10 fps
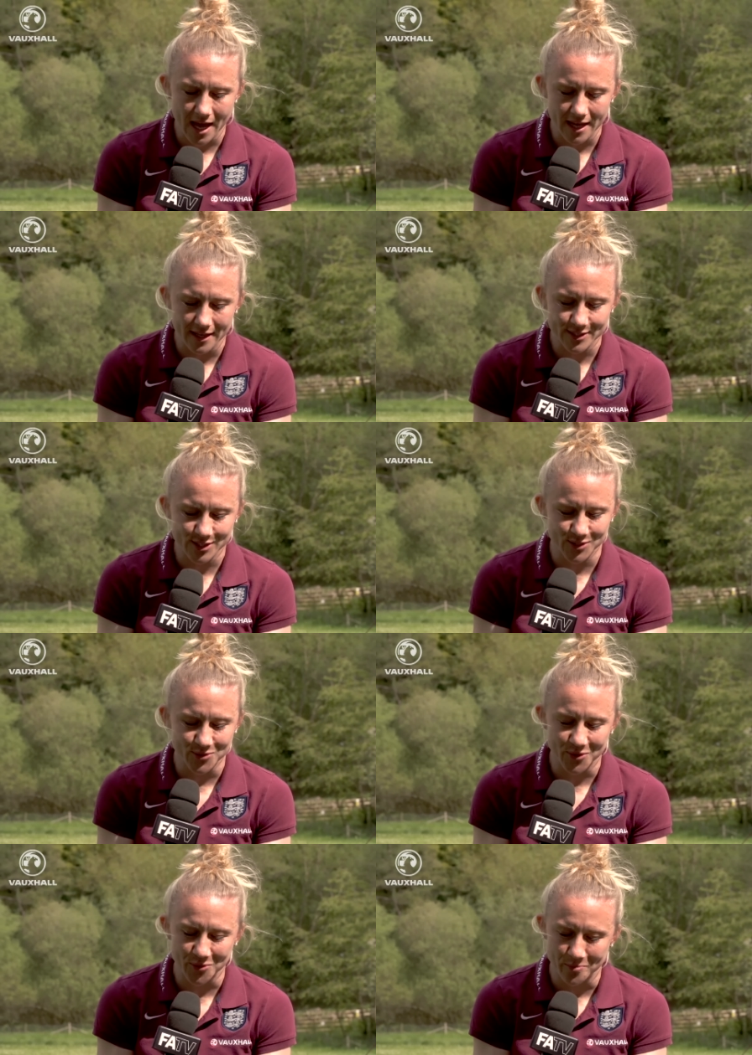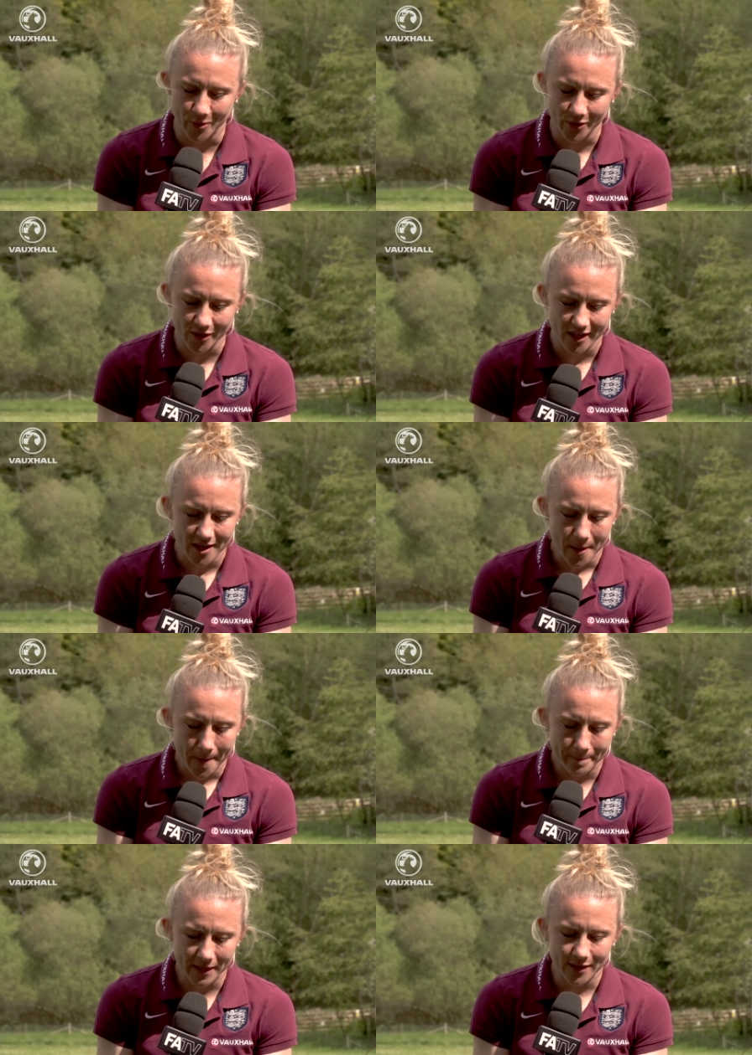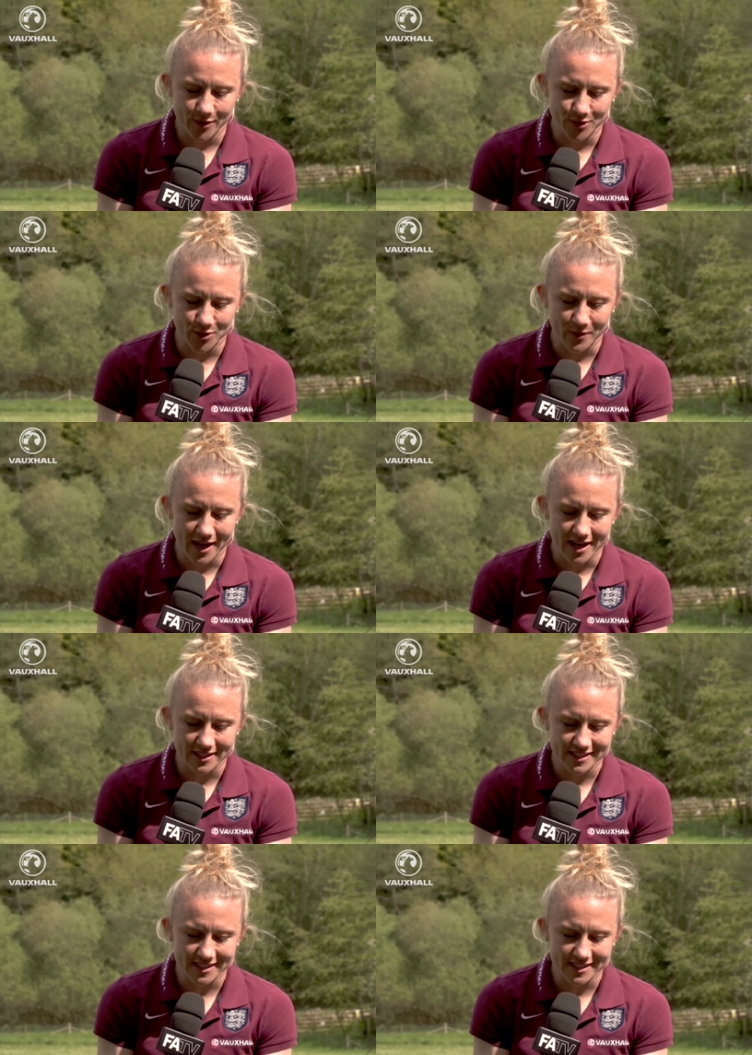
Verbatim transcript: A, a Sudoku book. B, underwear.